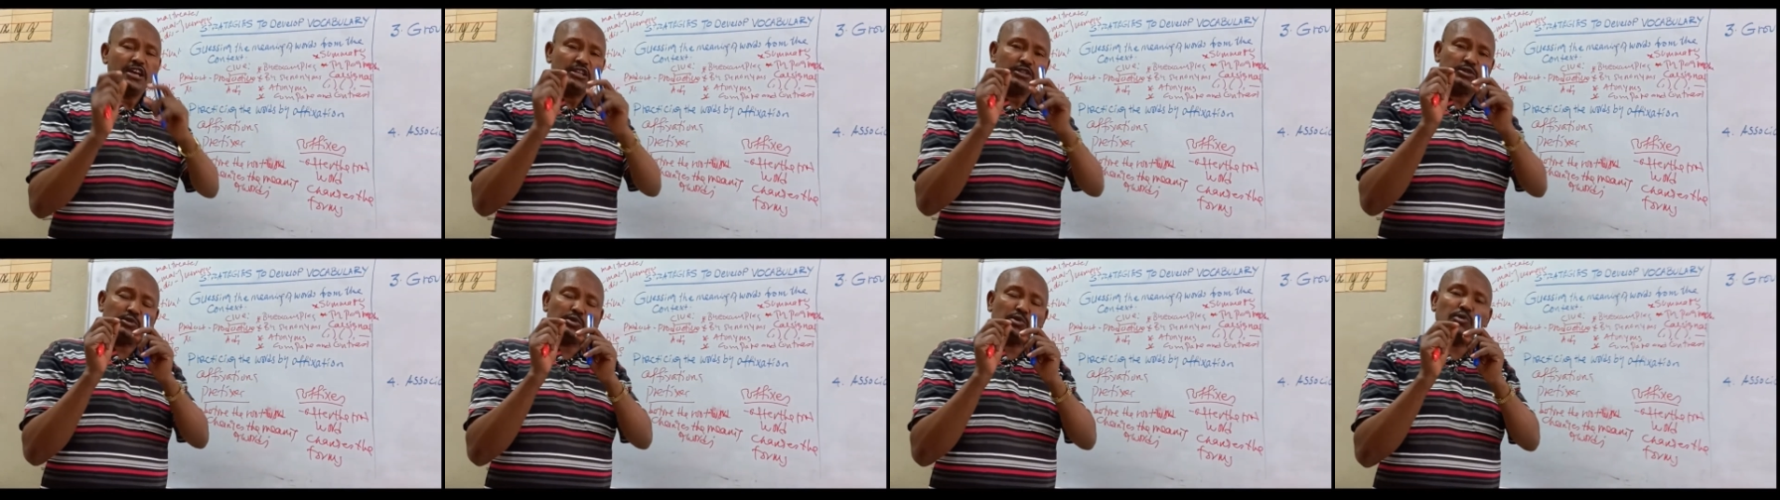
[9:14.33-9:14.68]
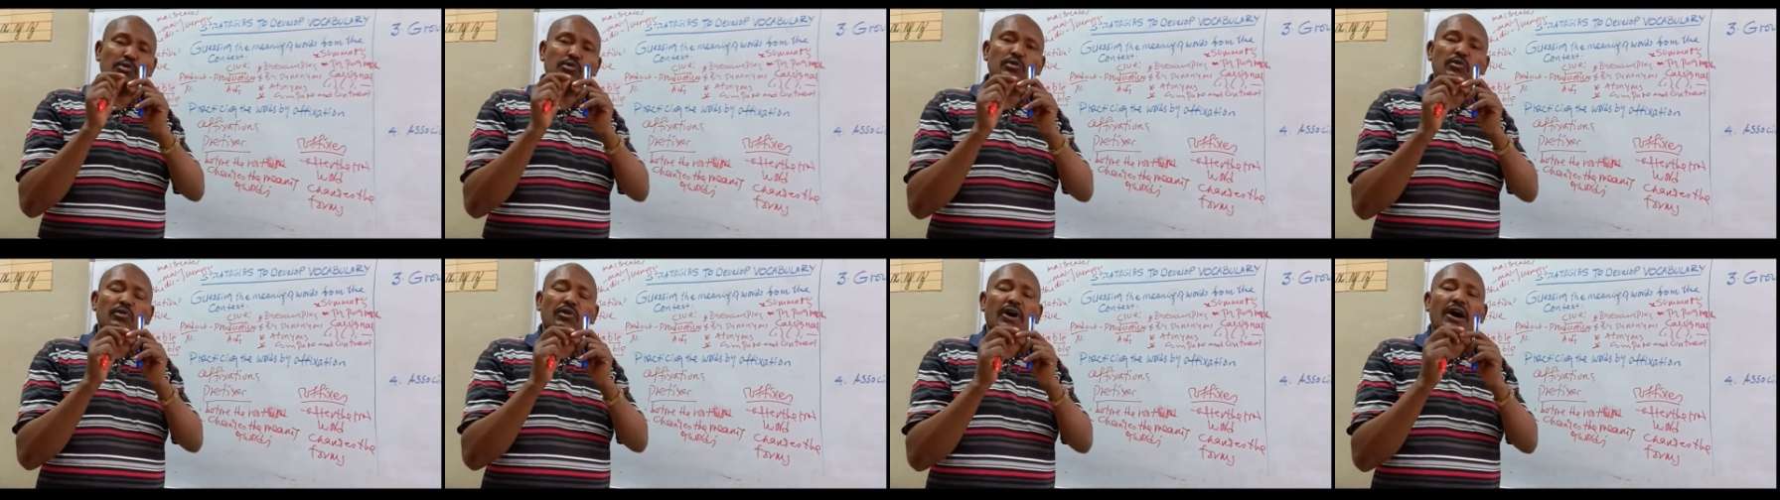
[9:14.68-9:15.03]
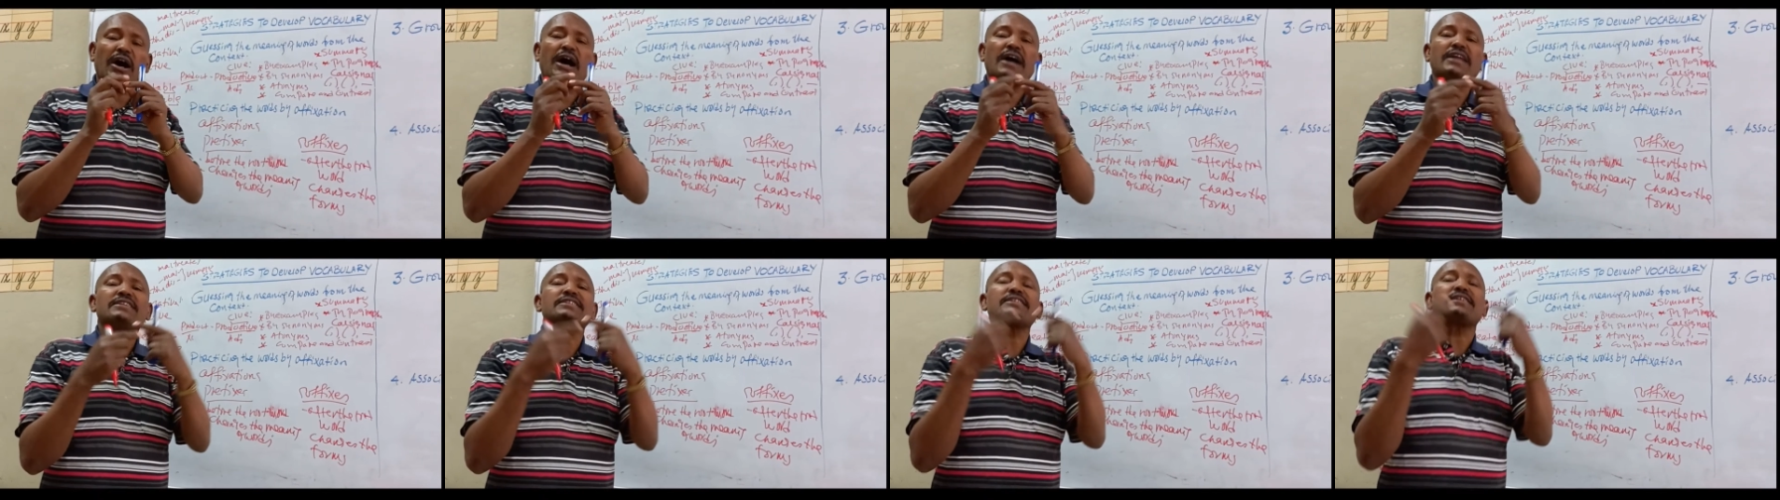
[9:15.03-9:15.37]
to
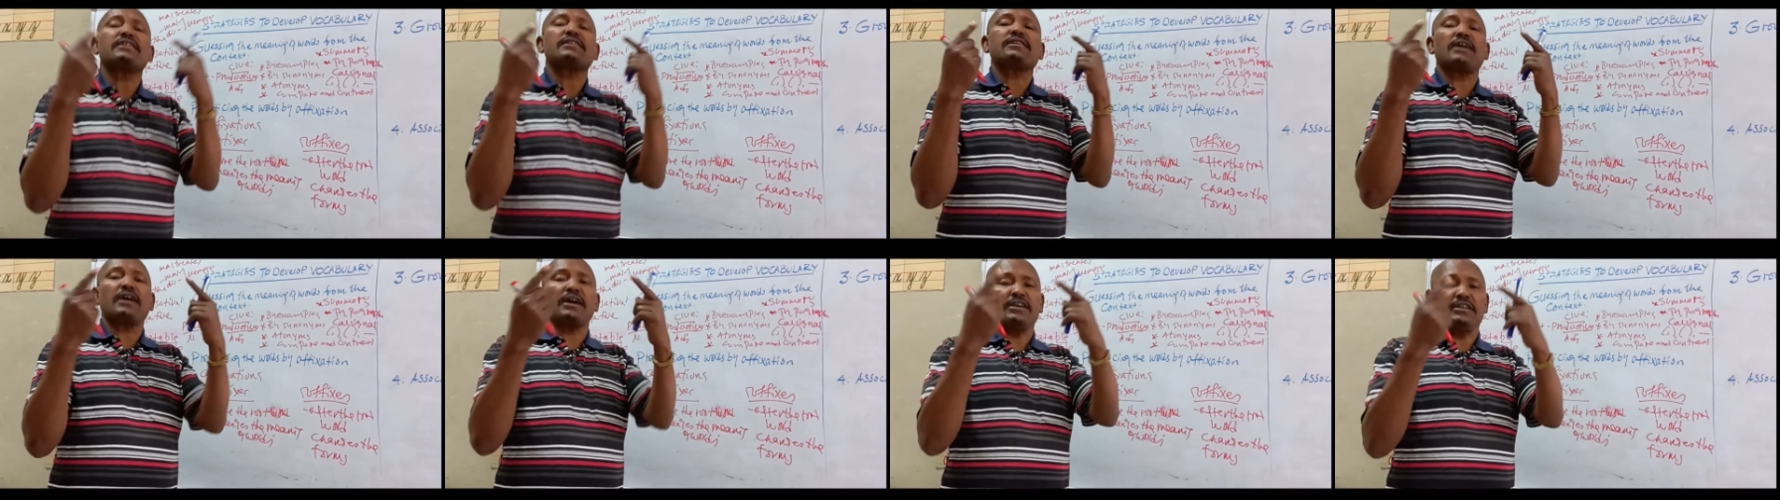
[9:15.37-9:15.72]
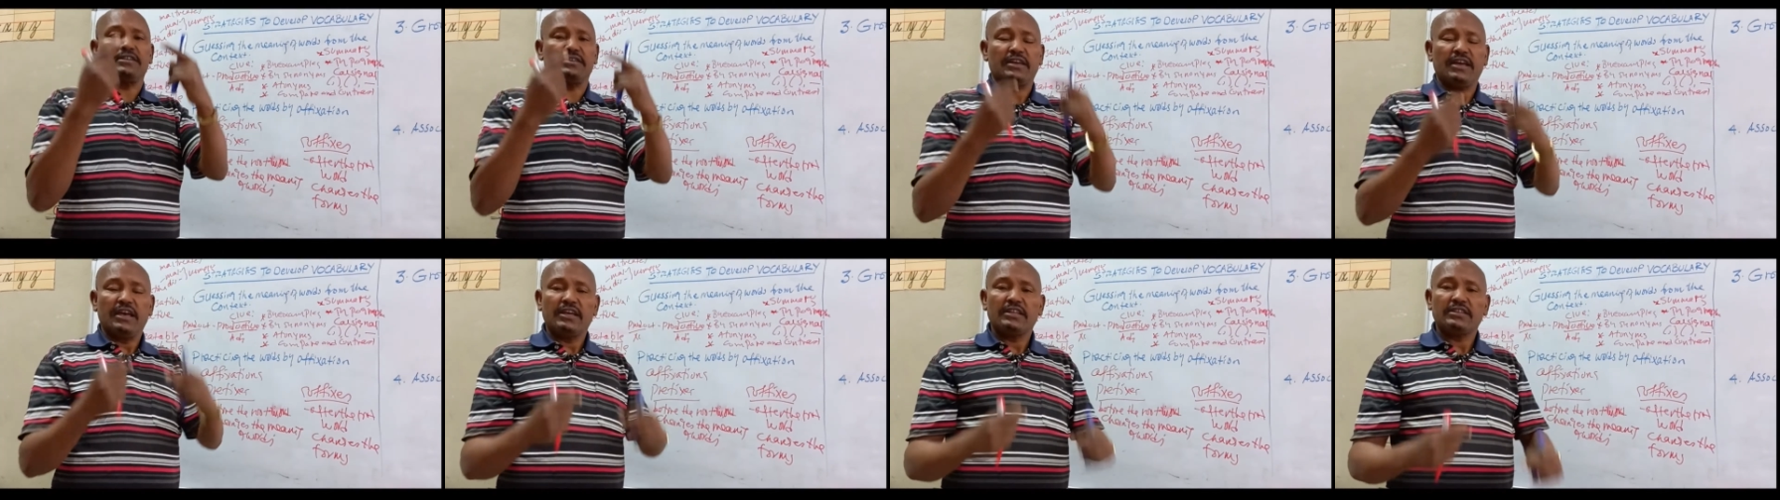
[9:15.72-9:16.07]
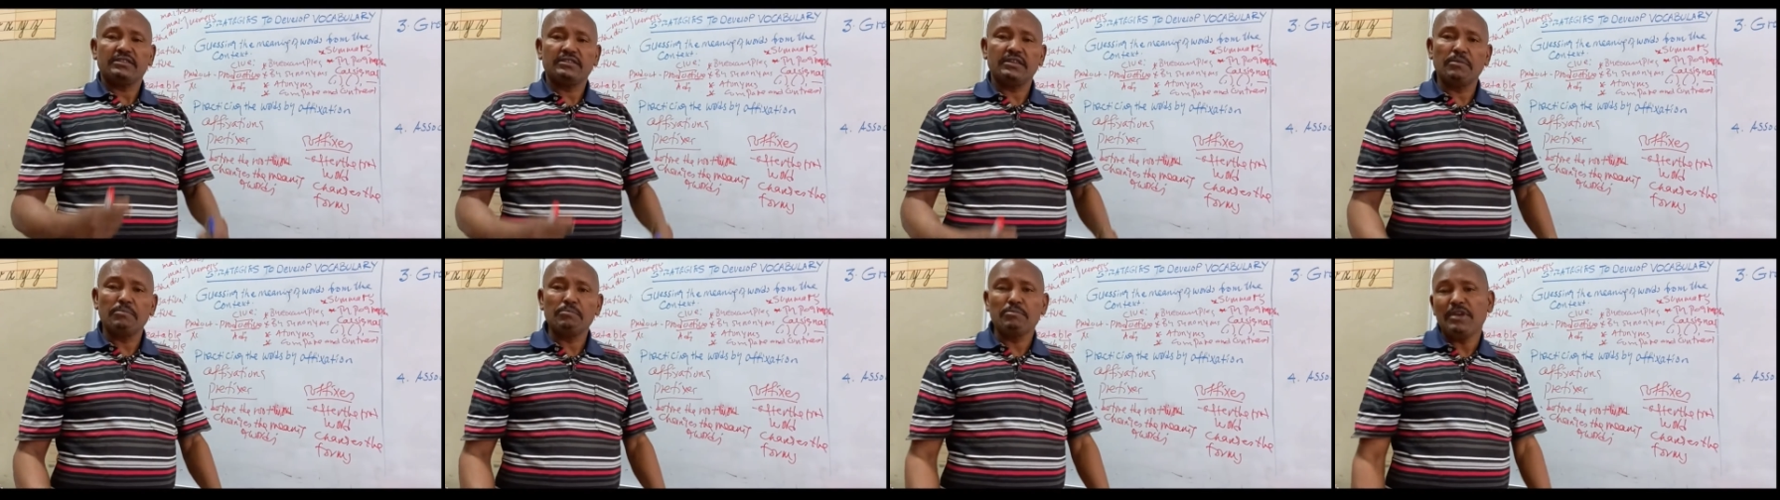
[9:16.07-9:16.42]
underline
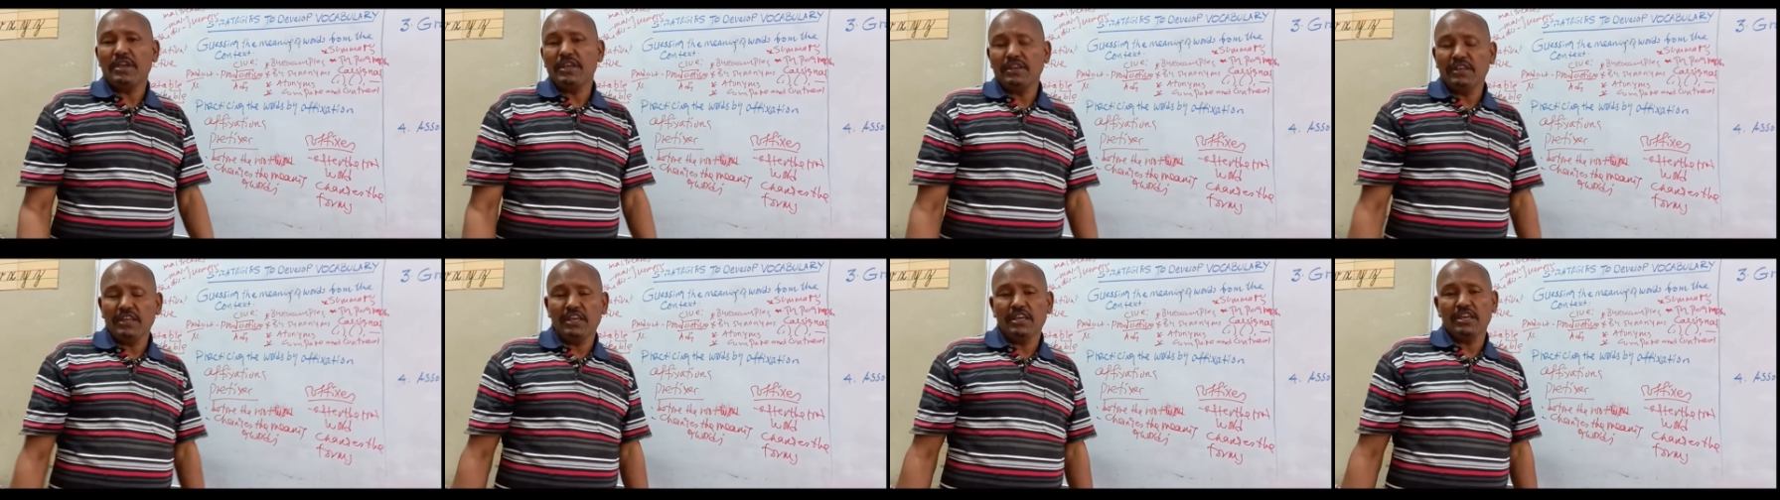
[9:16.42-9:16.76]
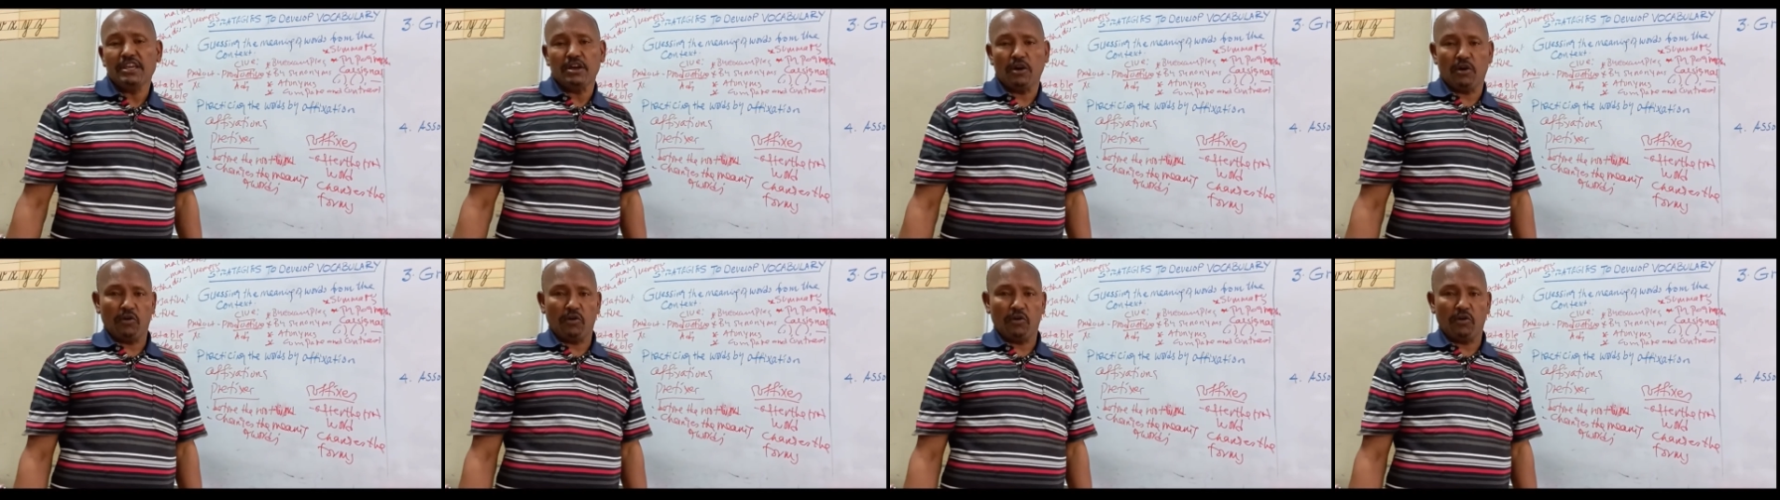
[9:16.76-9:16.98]
the meaning